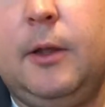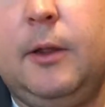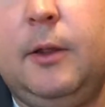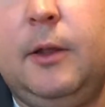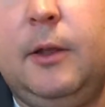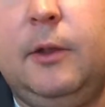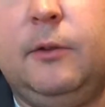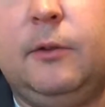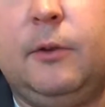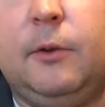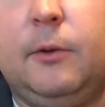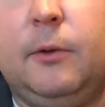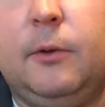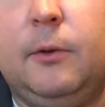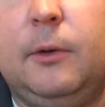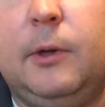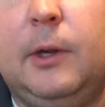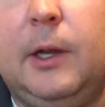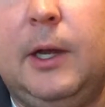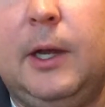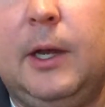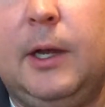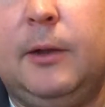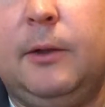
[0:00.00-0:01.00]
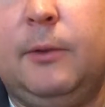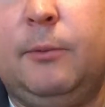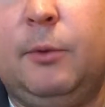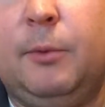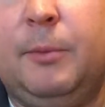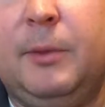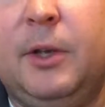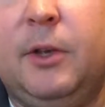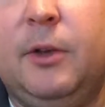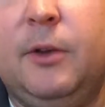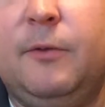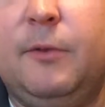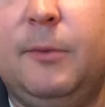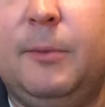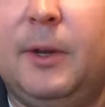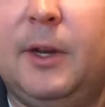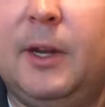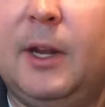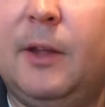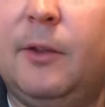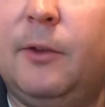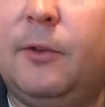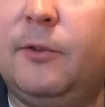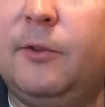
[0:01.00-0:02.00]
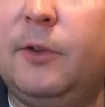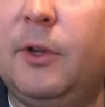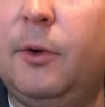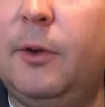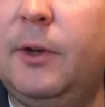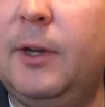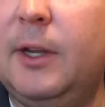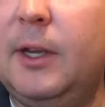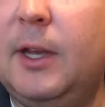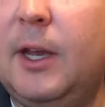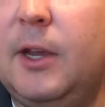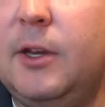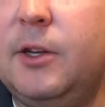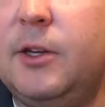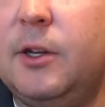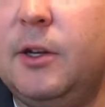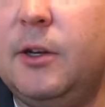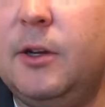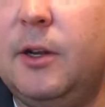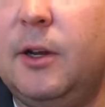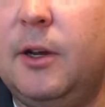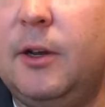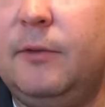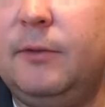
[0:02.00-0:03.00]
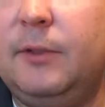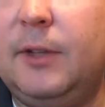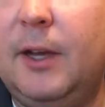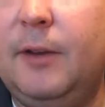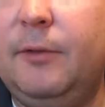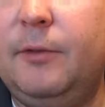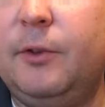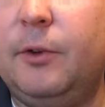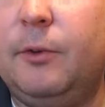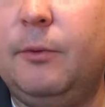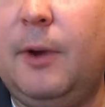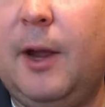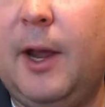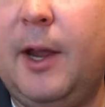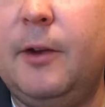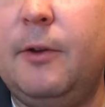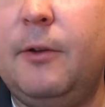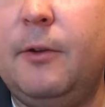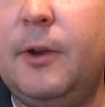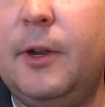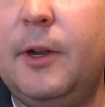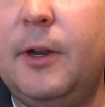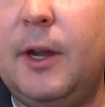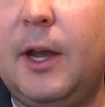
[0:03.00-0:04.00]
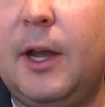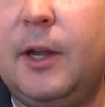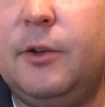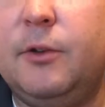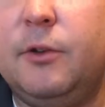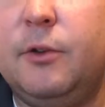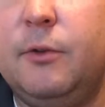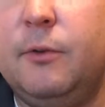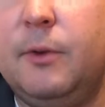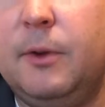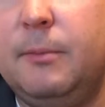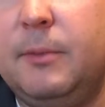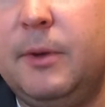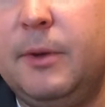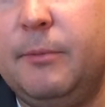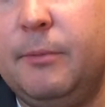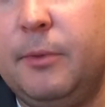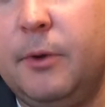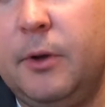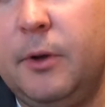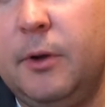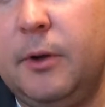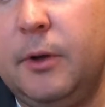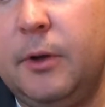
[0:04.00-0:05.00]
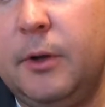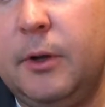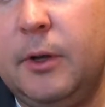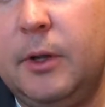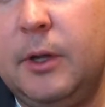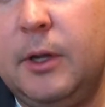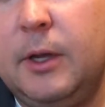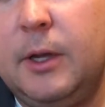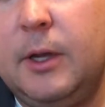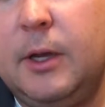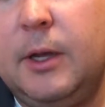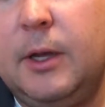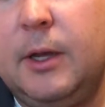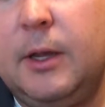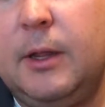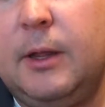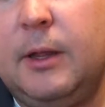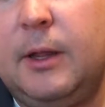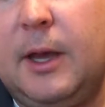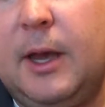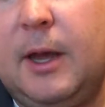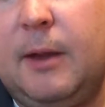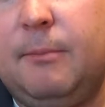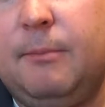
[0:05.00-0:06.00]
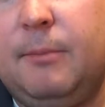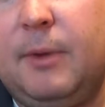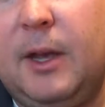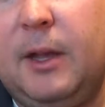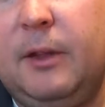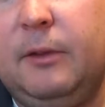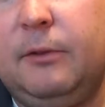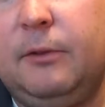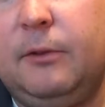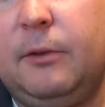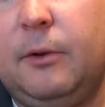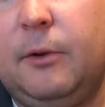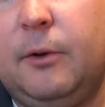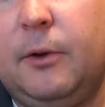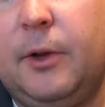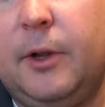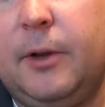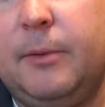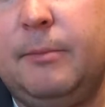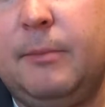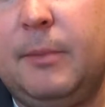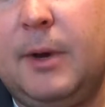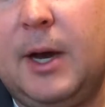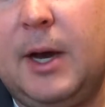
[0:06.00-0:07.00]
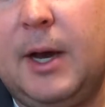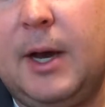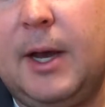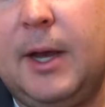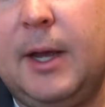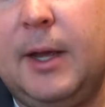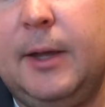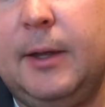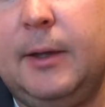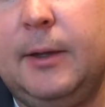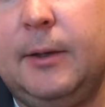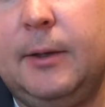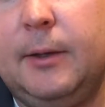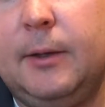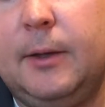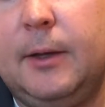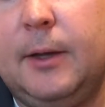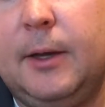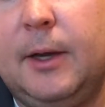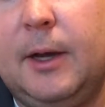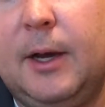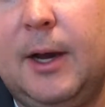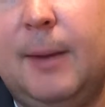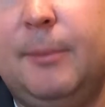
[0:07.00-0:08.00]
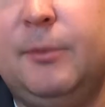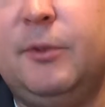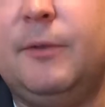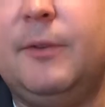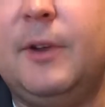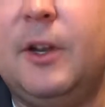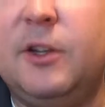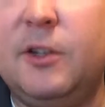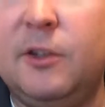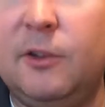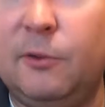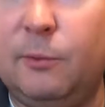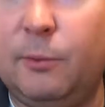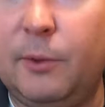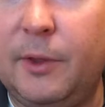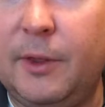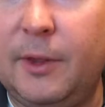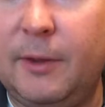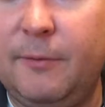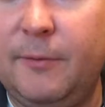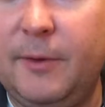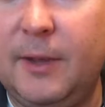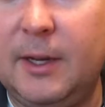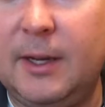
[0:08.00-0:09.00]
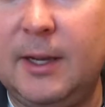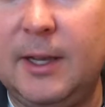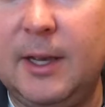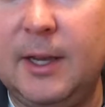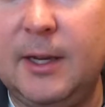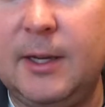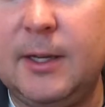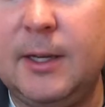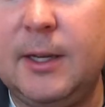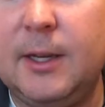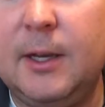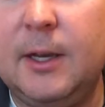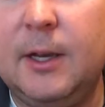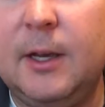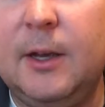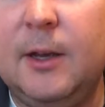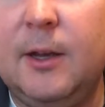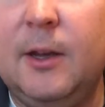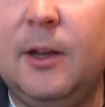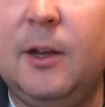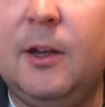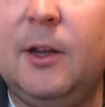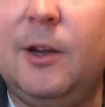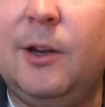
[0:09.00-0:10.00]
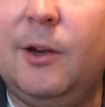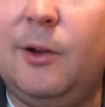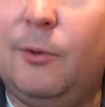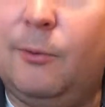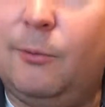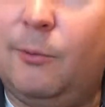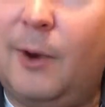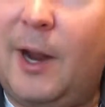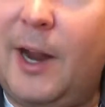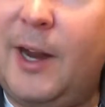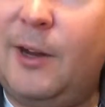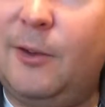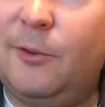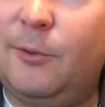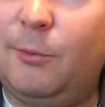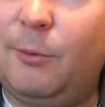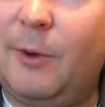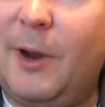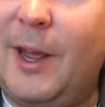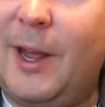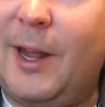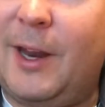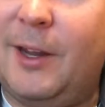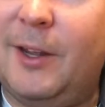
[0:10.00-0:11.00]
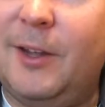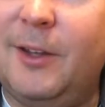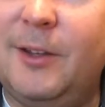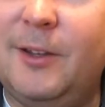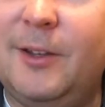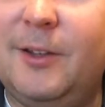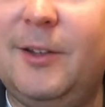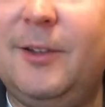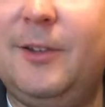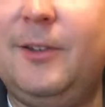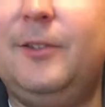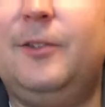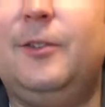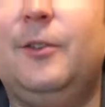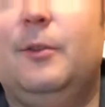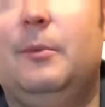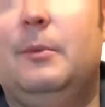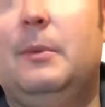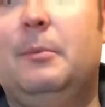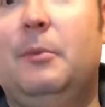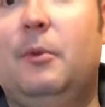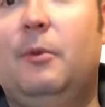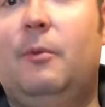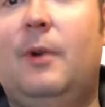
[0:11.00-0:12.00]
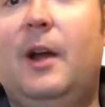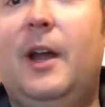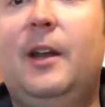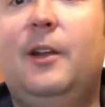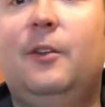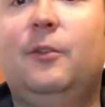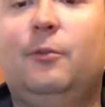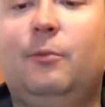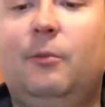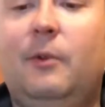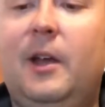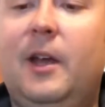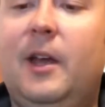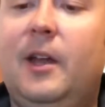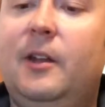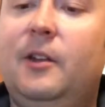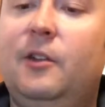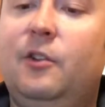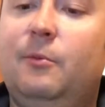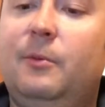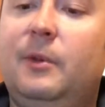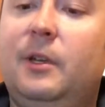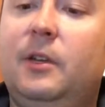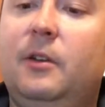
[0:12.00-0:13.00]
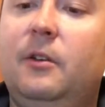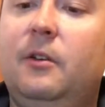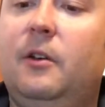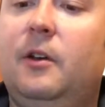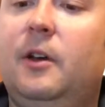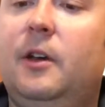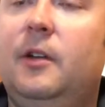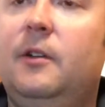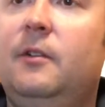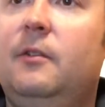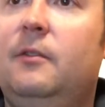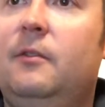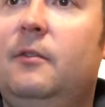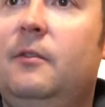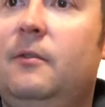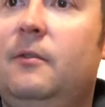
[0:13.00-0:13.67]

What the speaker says: will be good for me. Now, there's no indication of left or right on it. I do remember that based on my observations with the FitKit, right is red. So remember, right is red and you'll be good.